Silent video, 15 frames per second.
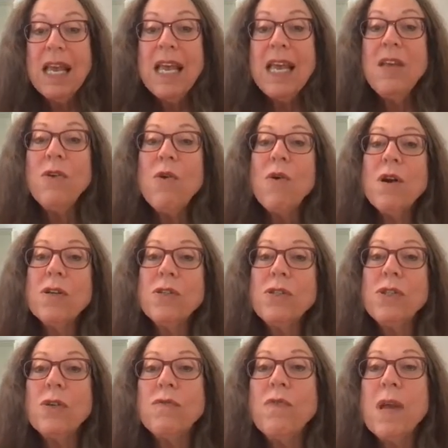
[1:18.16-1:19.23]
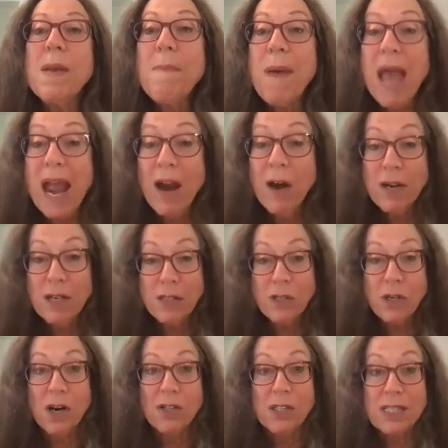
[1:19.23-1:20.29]
in order to
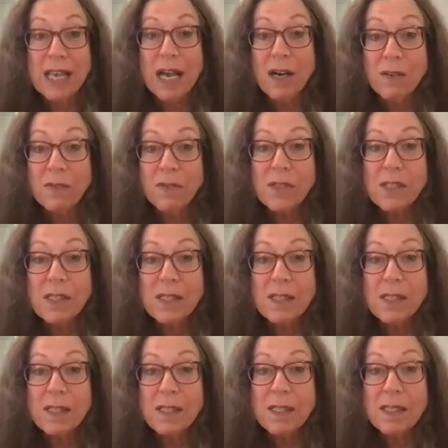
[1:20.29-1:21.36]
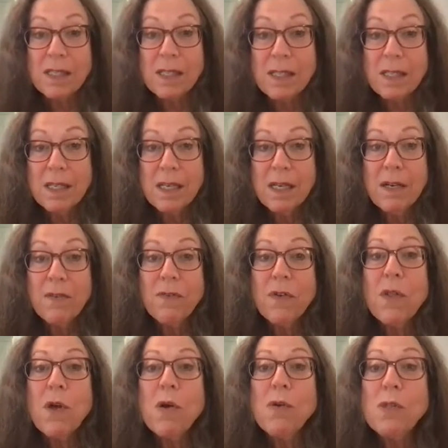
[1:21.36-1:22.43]
reparent ourselves
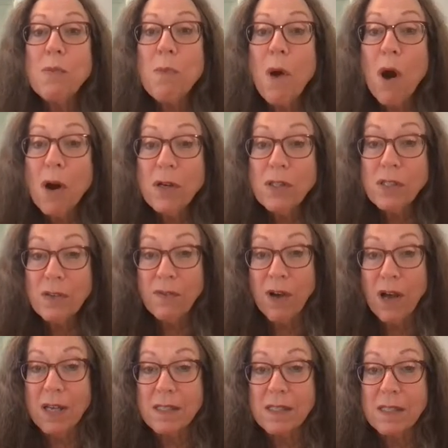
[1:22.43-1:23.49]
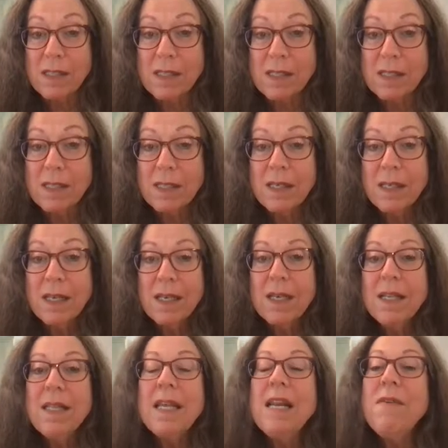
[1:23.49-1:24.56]
for those parts of us
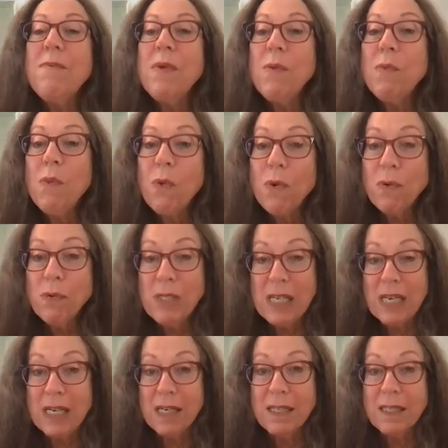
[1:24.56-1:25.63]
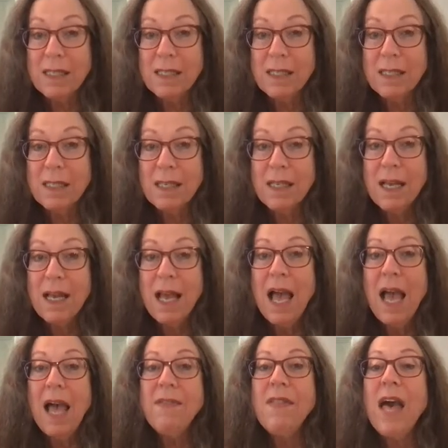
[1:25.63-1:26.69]
that have been wounded
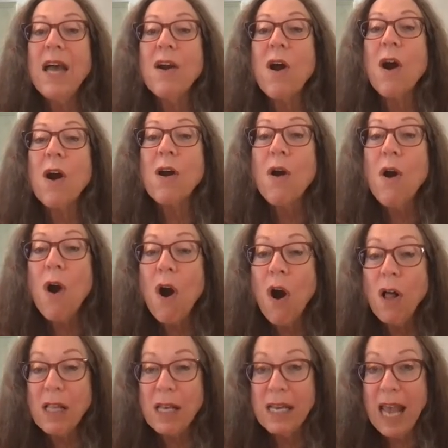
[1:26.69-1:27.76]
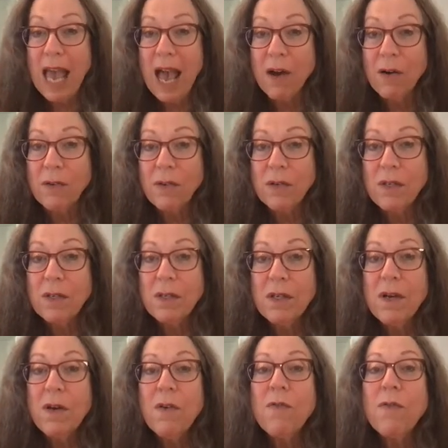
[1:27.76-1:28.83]
and that are calling out
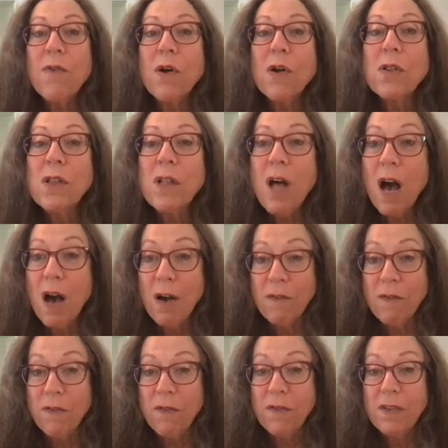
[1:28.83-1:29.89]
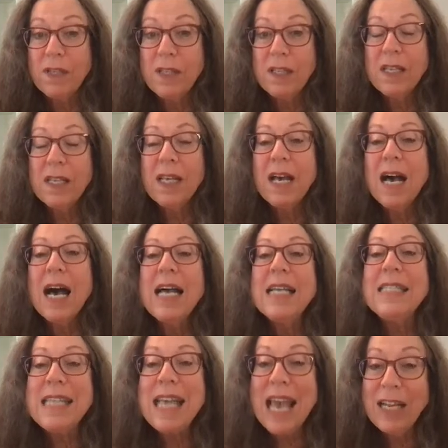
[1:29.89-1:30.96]
for love,
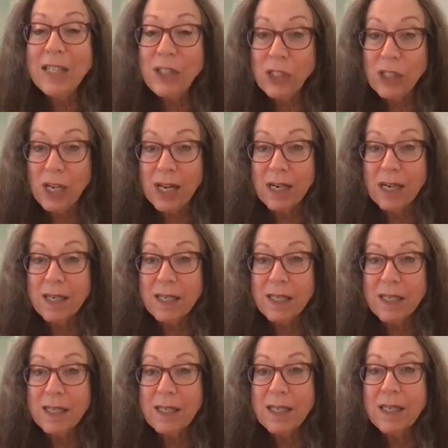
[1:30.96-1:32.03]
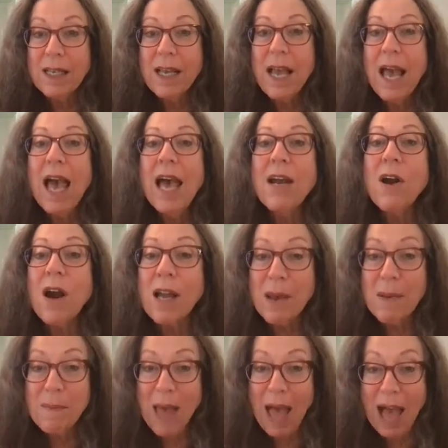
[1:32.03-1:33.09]
attention, and our
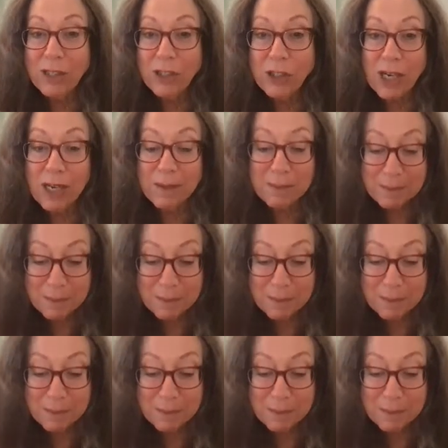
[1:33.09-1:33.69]
compassion.